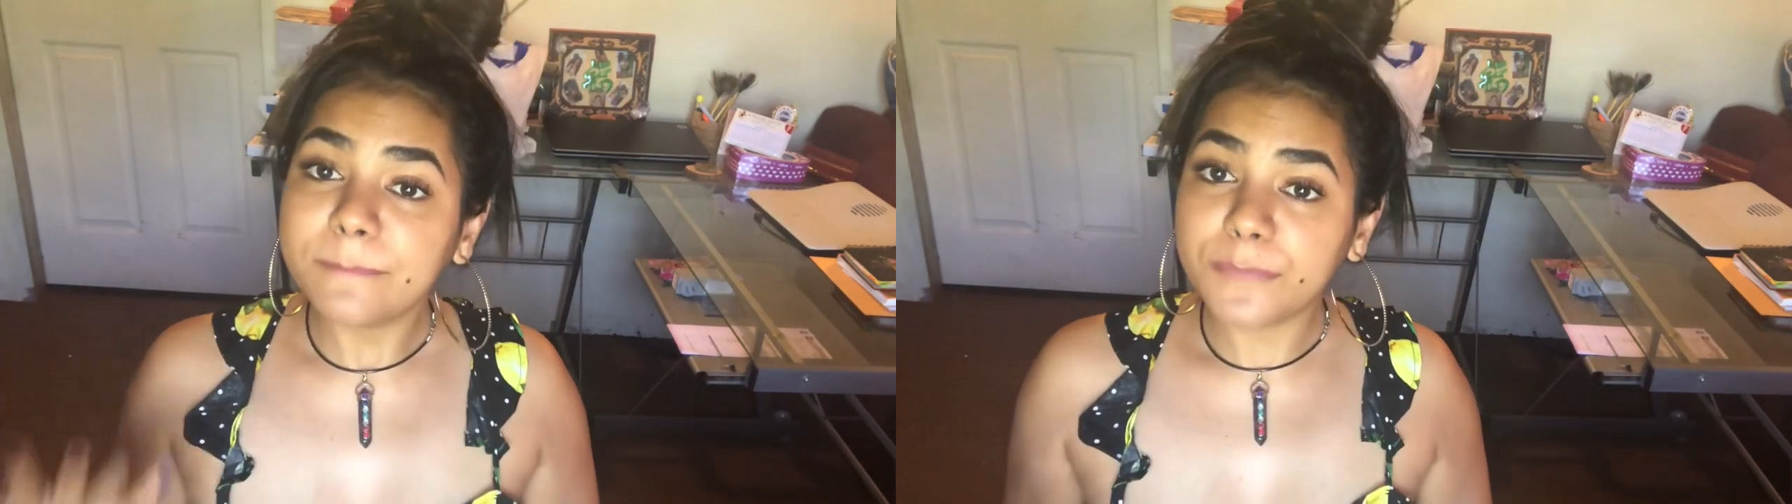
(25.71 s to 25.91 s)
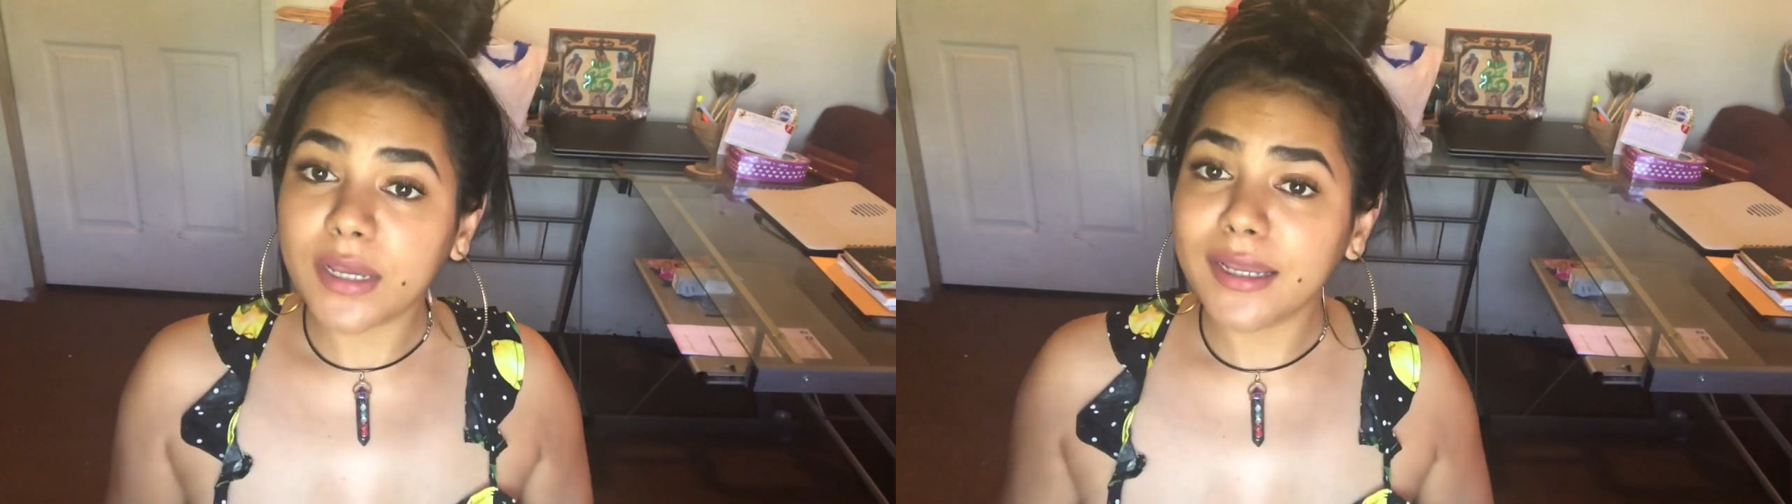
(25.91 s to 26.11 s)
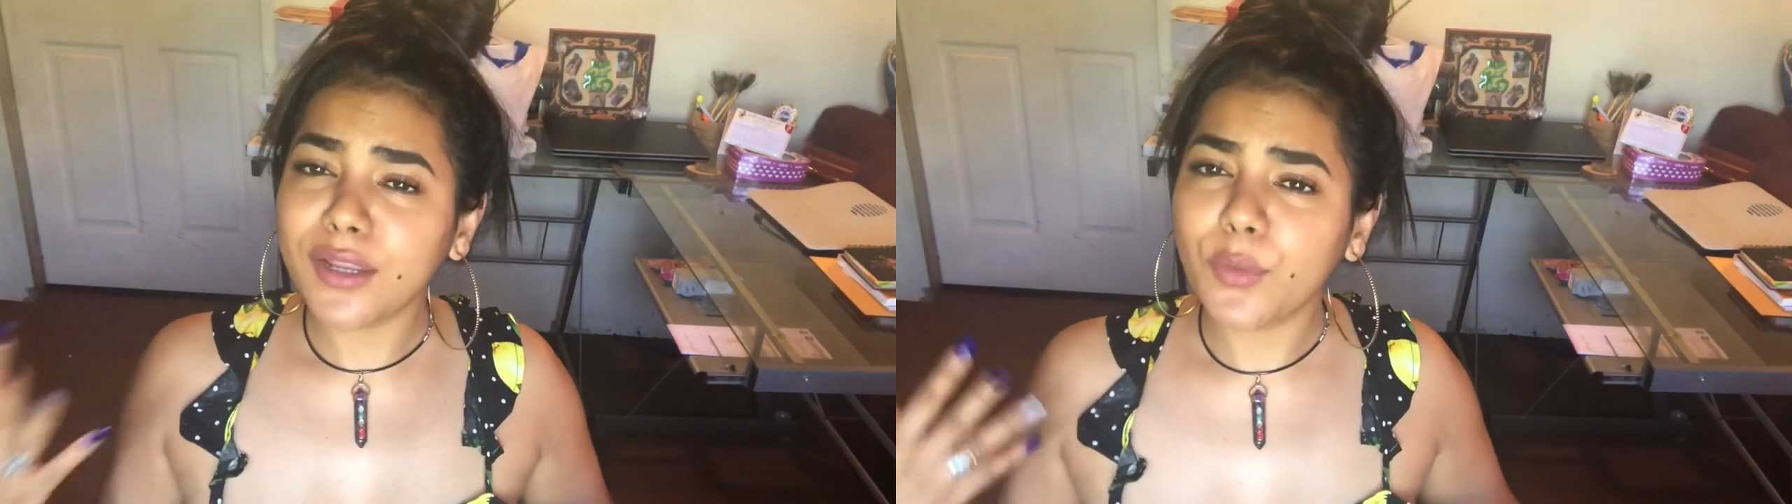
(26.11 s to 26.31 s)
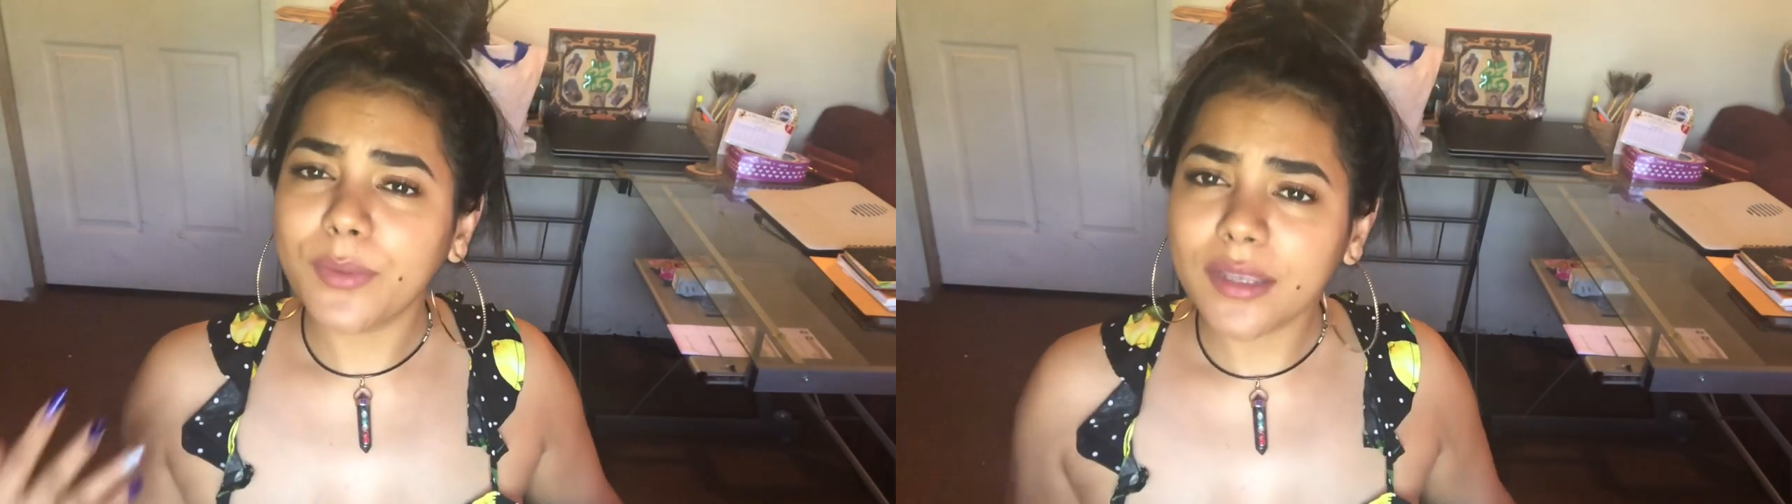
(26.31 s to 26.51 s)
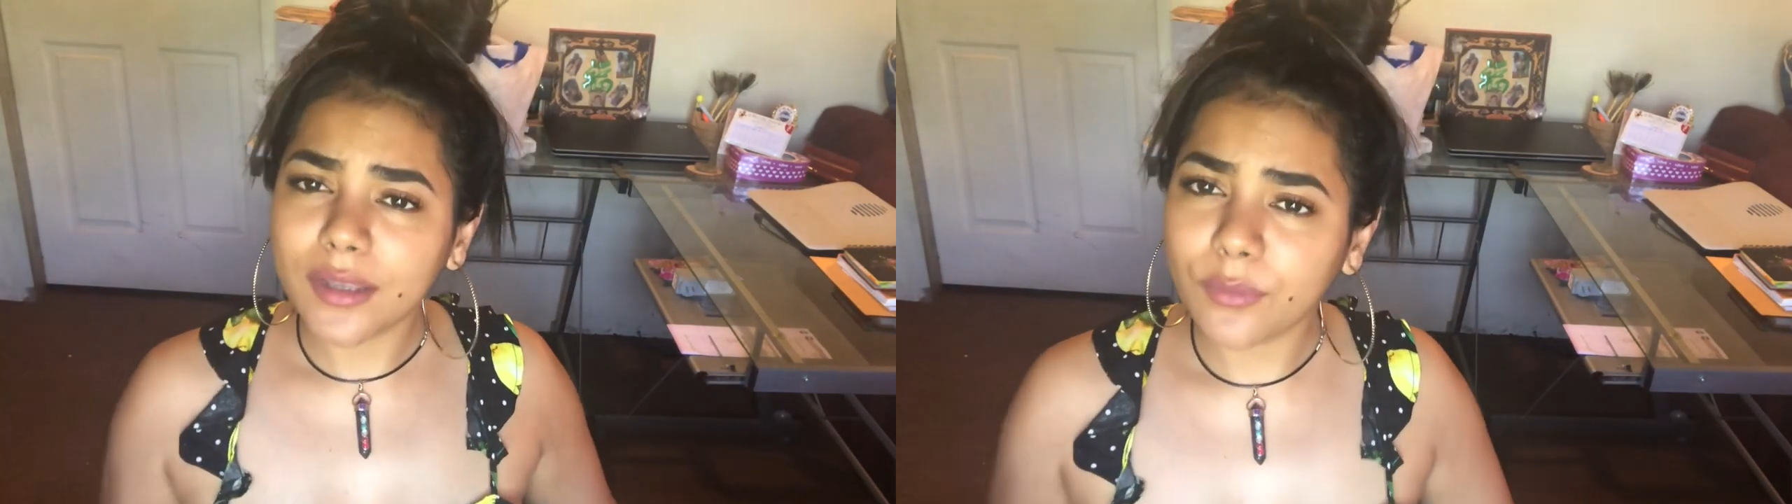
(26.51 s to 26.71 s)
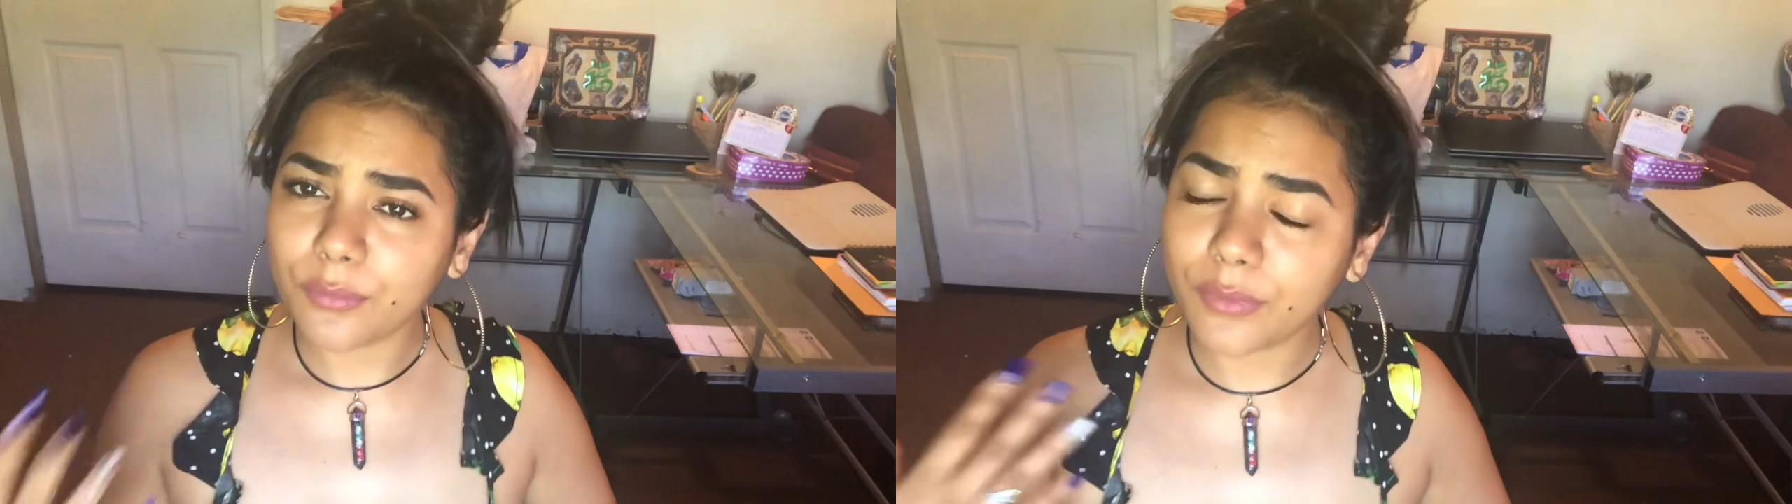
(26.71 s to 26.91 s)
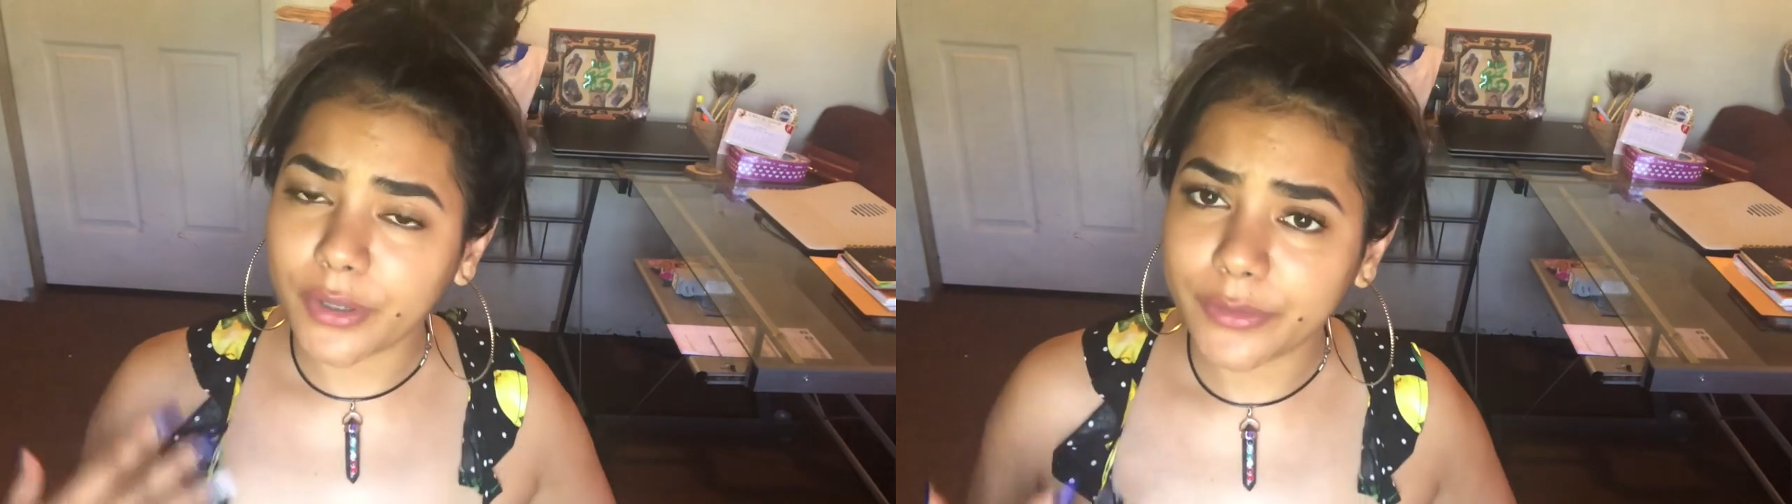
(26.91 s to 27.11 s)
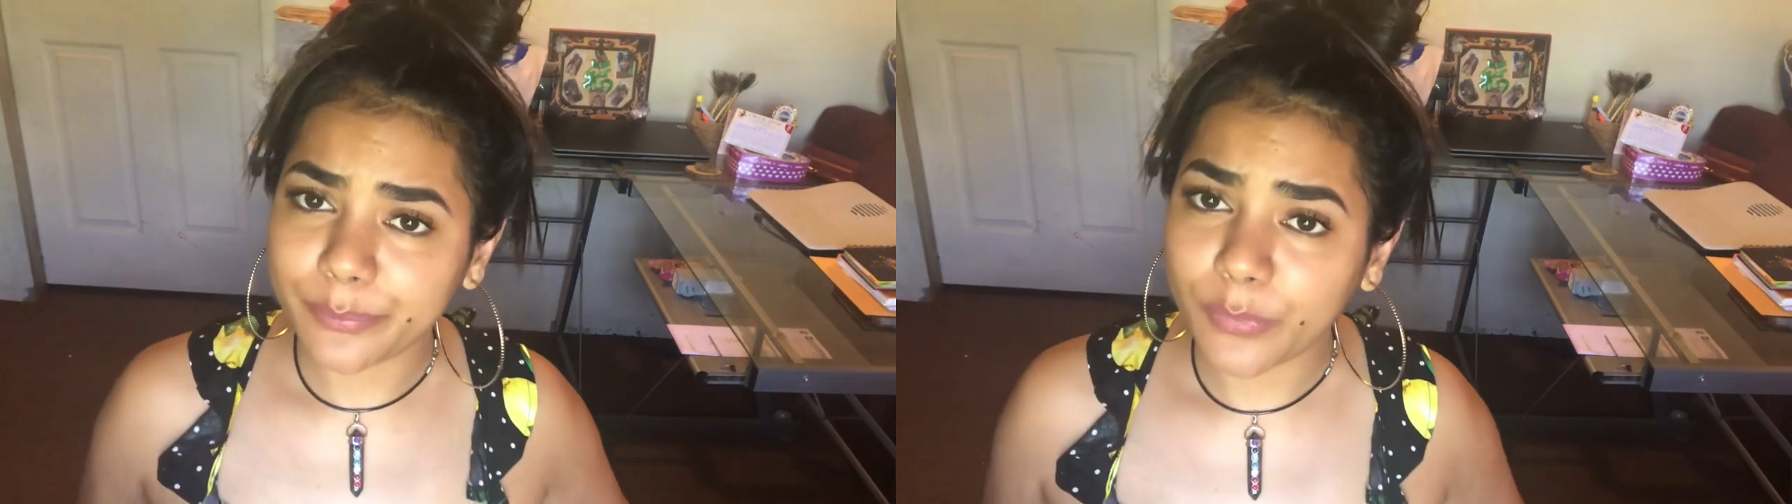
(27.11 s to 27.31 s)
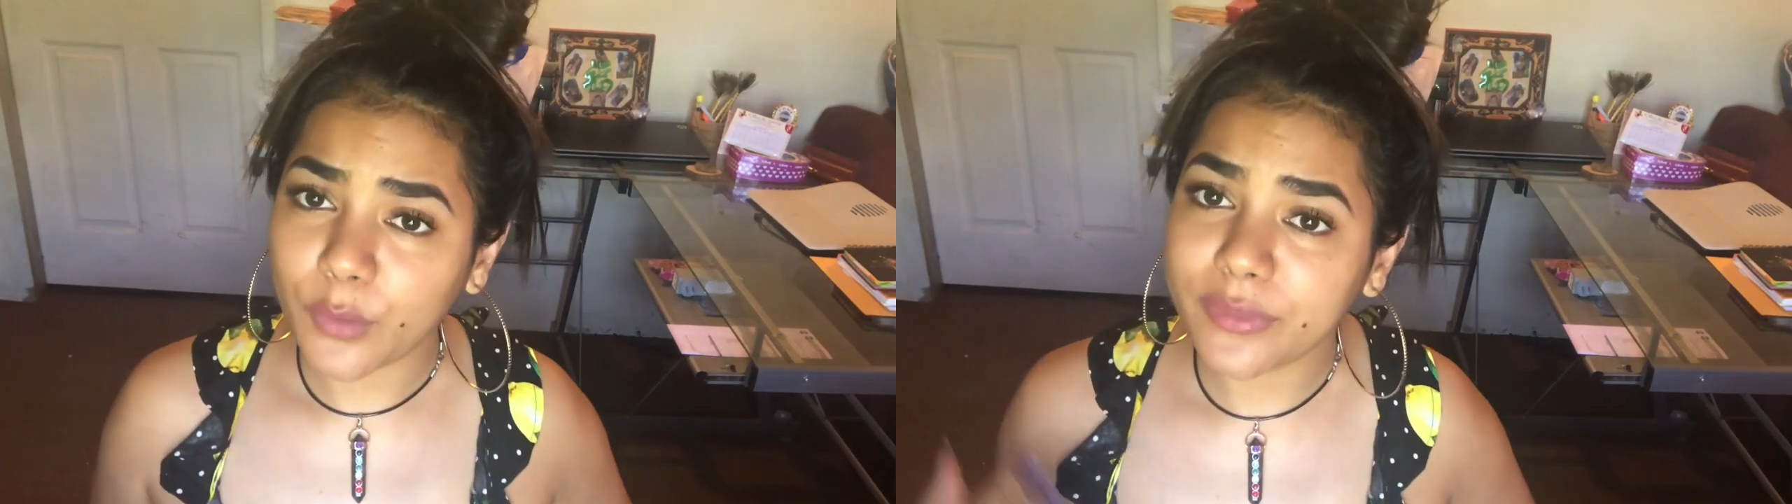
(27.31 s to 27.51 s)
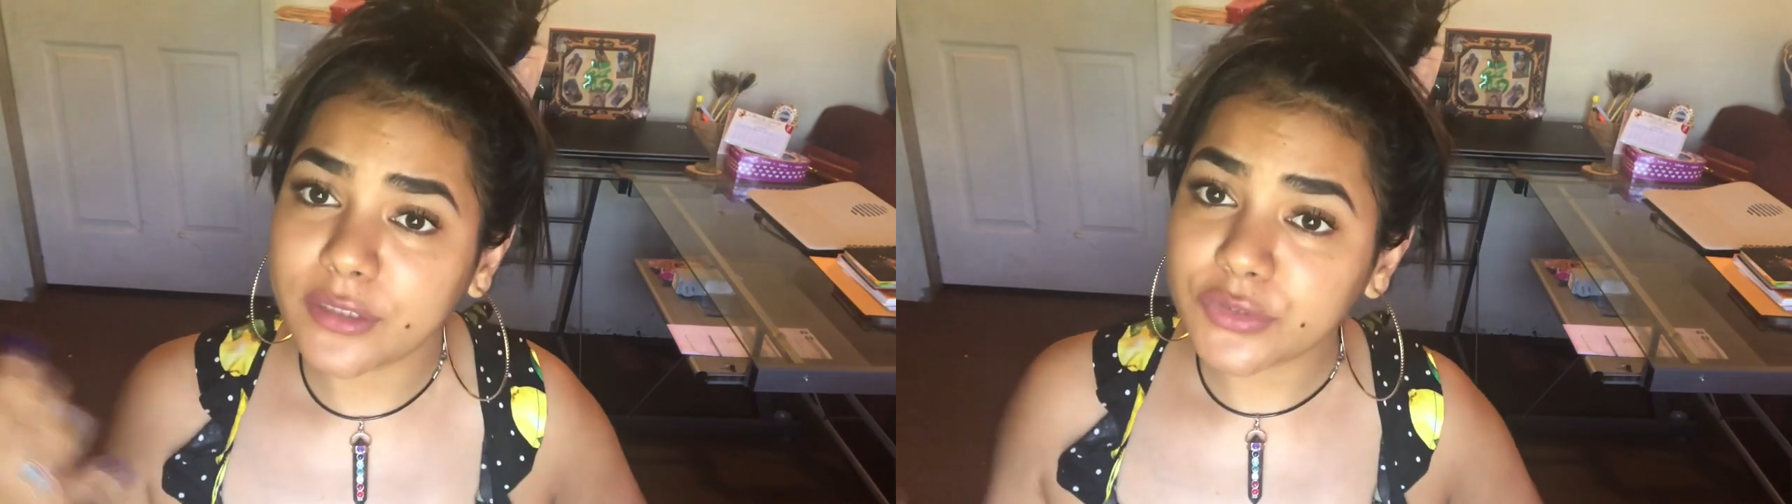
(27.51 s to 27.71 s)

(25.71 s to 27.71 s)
But with the